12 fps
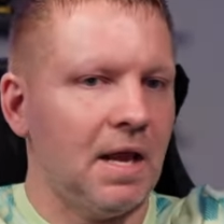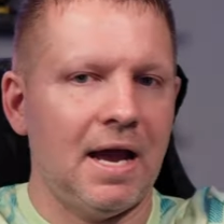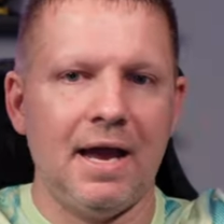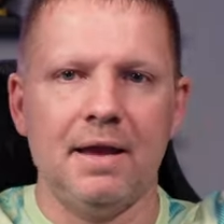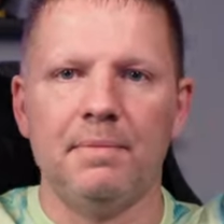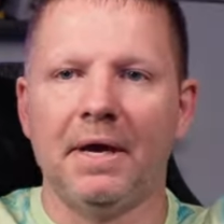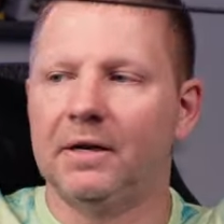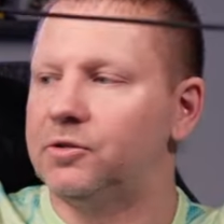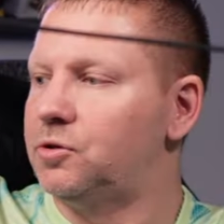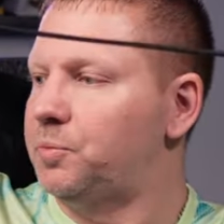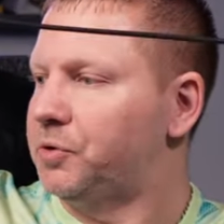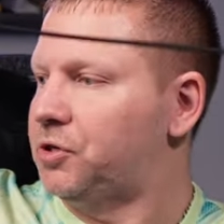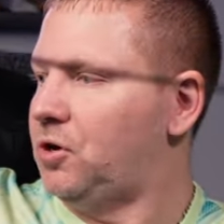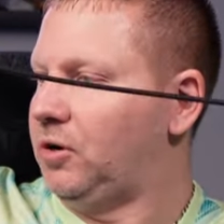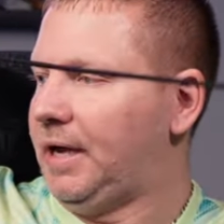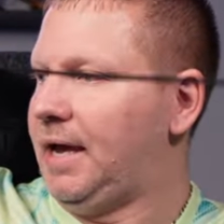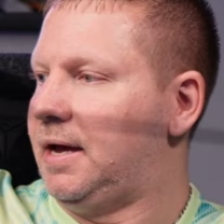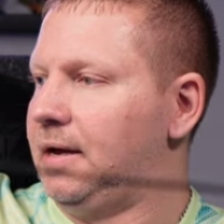I am not a super tall
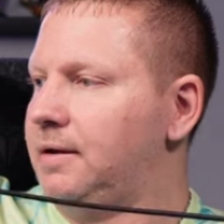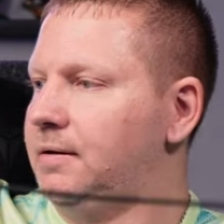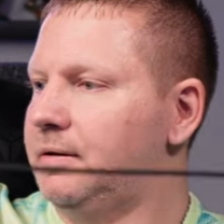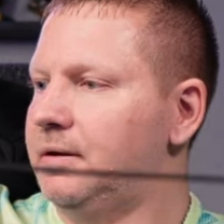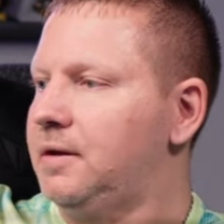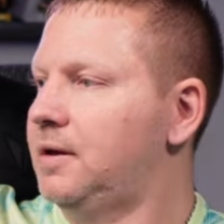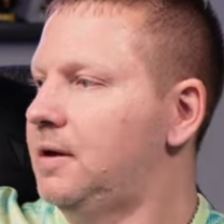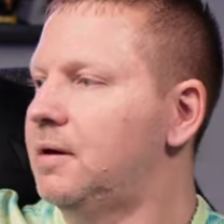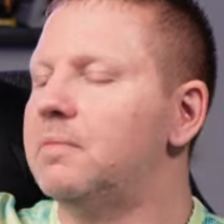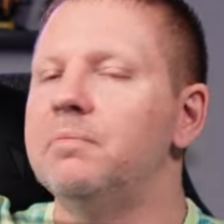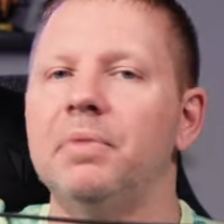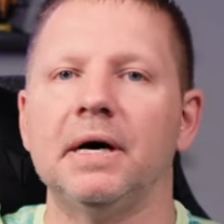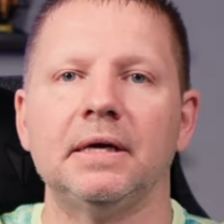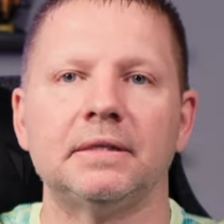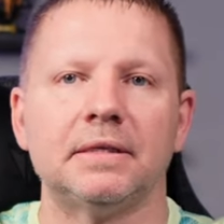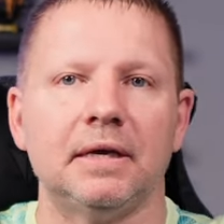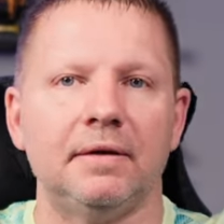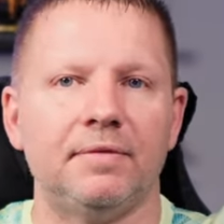guy, but
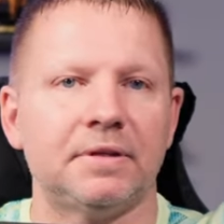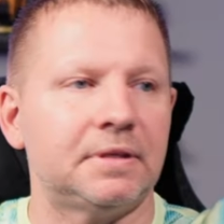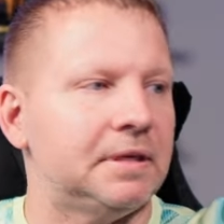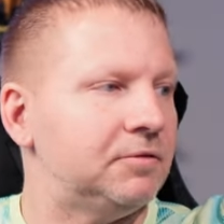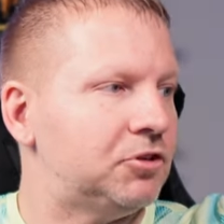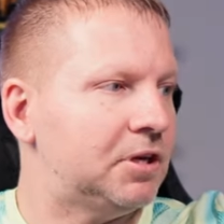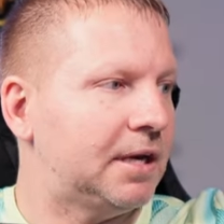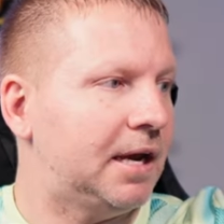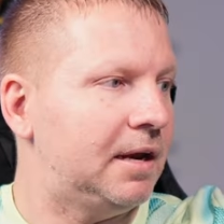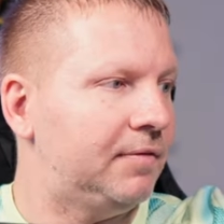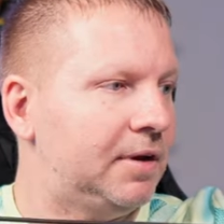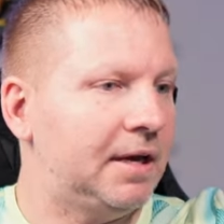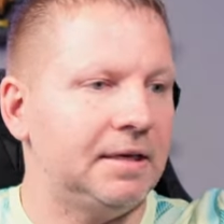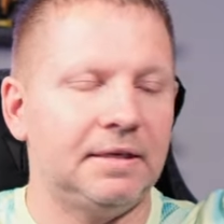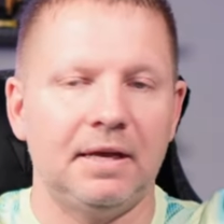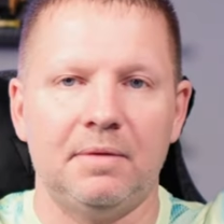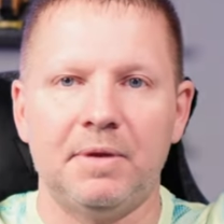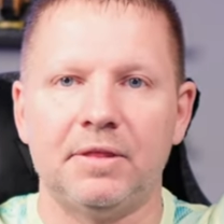this gives you kind of an
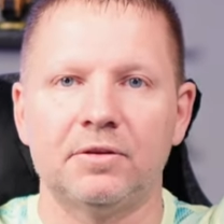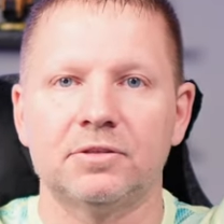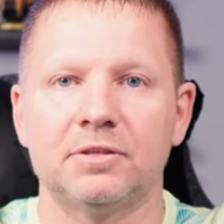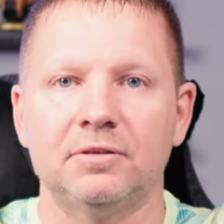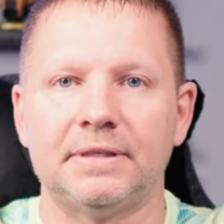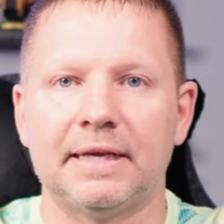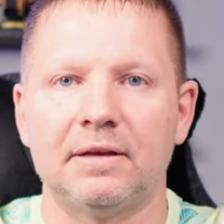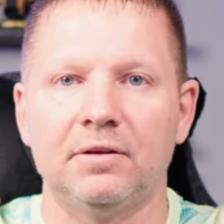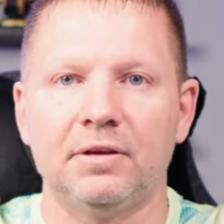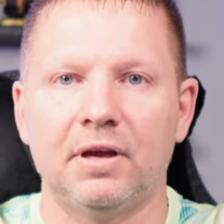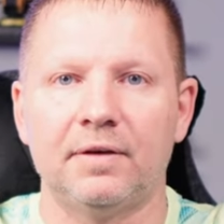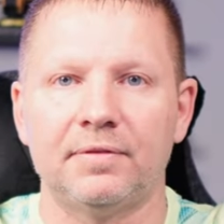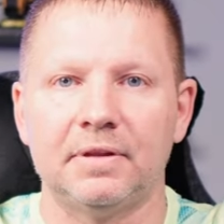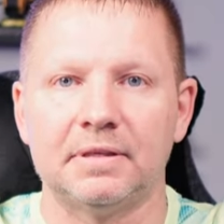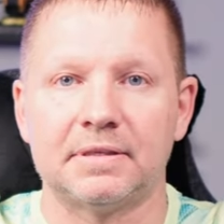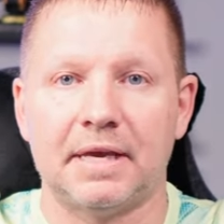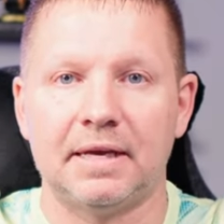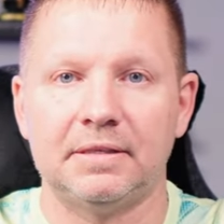idea. I mean, they're still dangling off to the
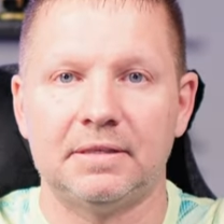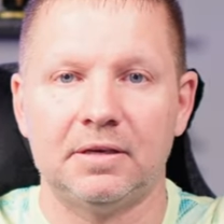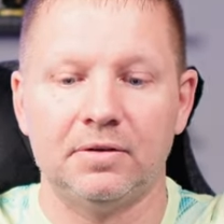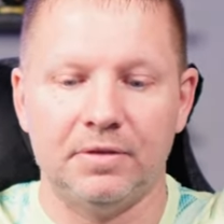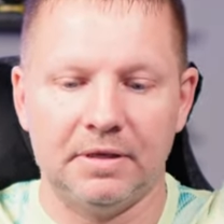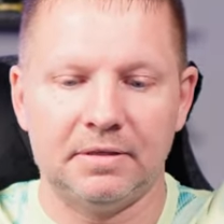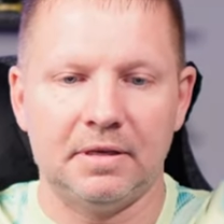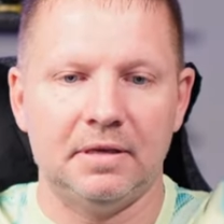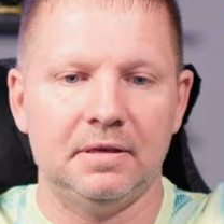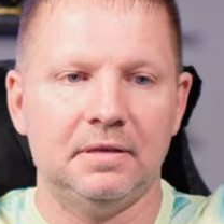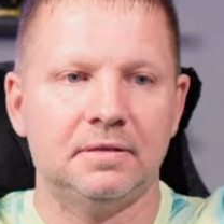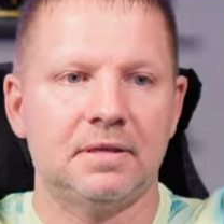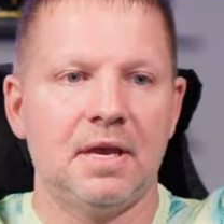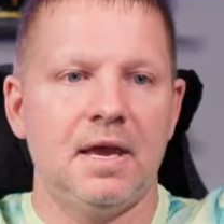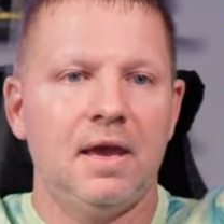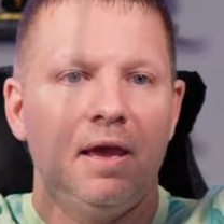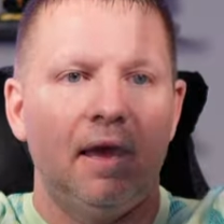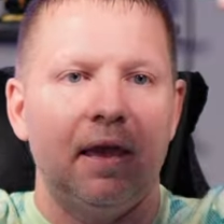sides here. This is
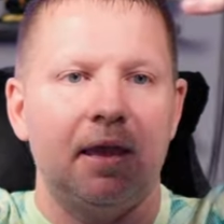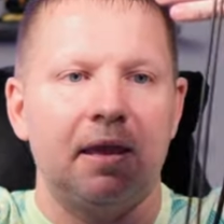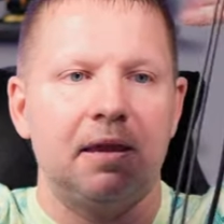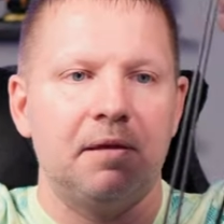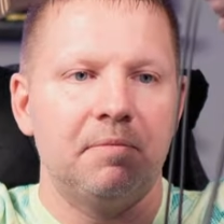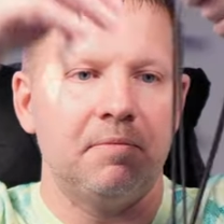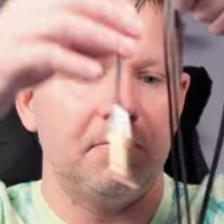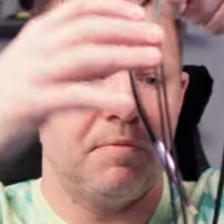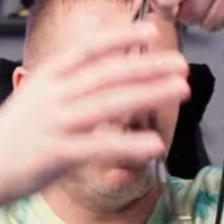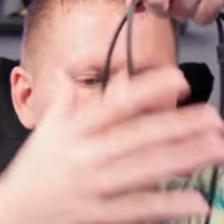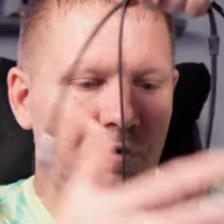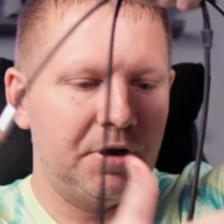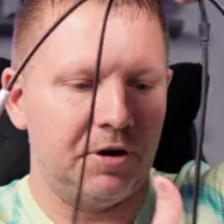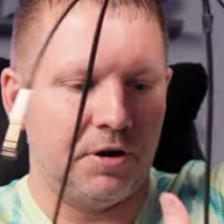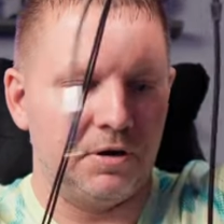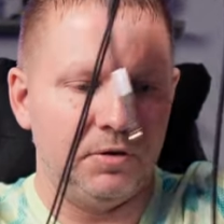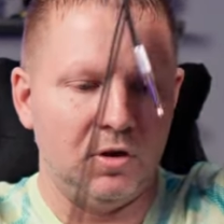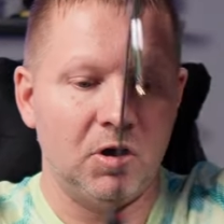a pretty
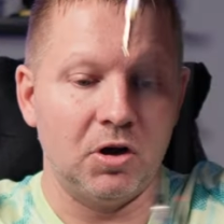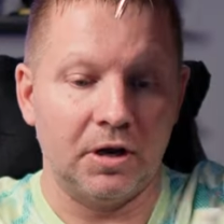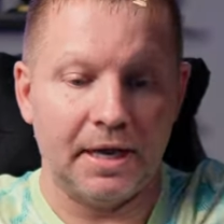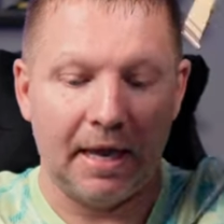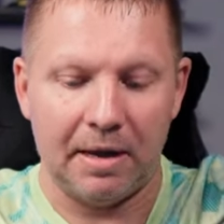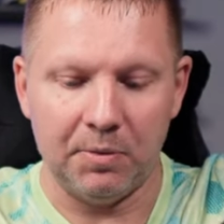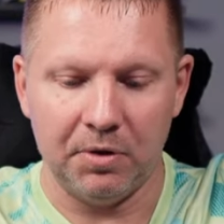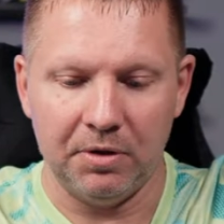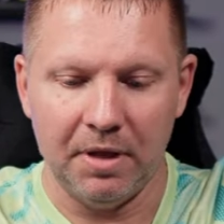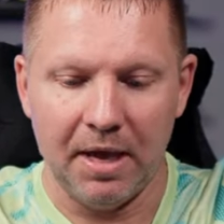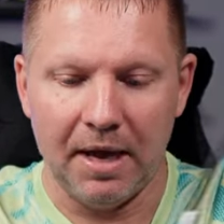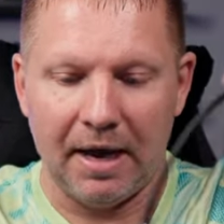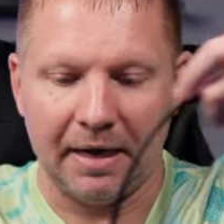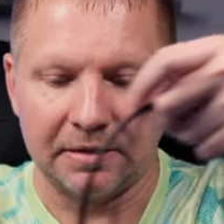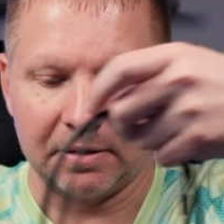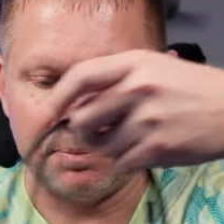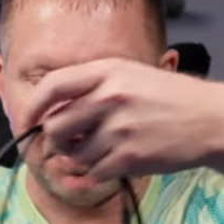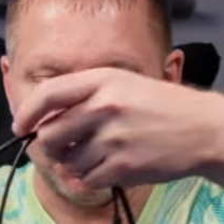darn long cable. I
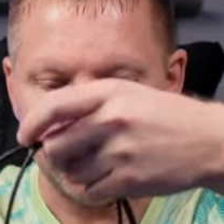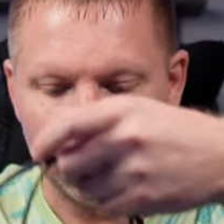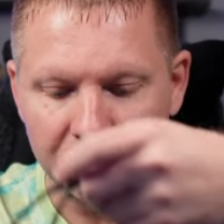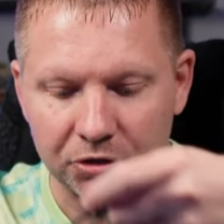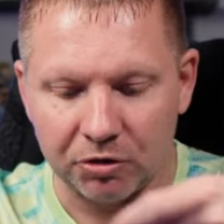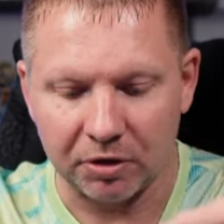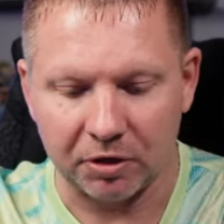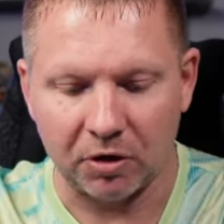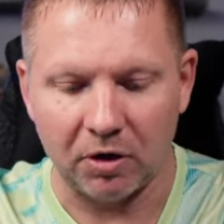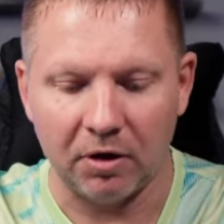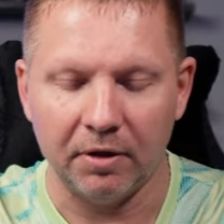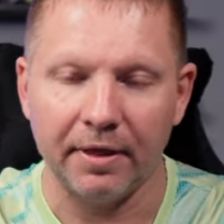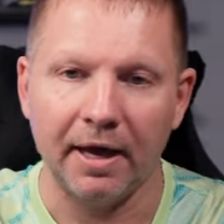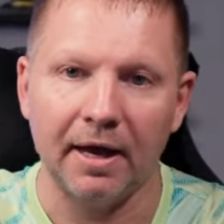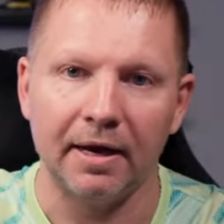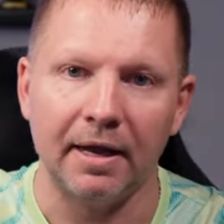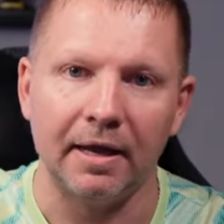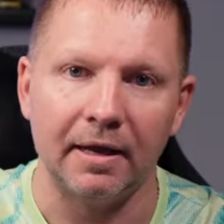suppose you could call
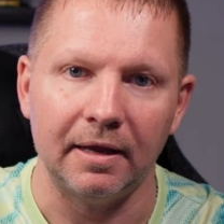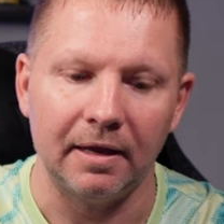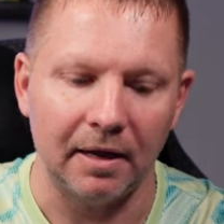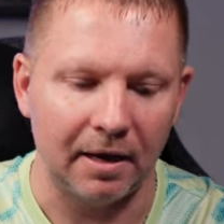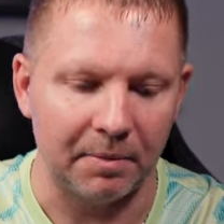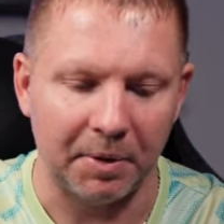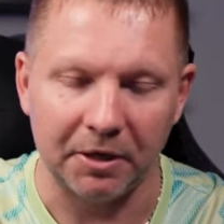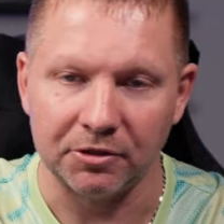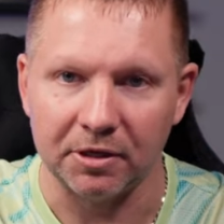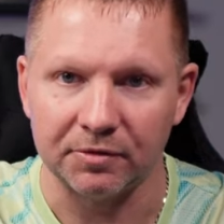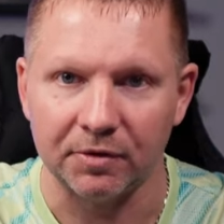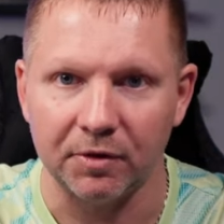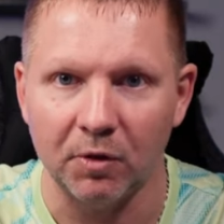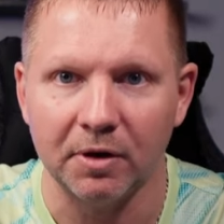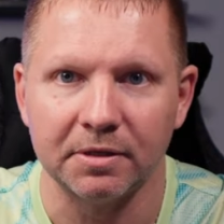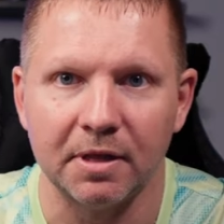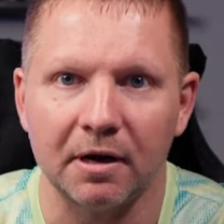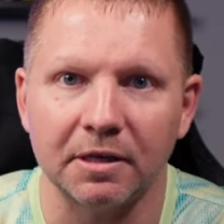that a, I apologize for the
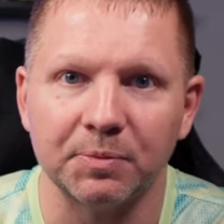noise there.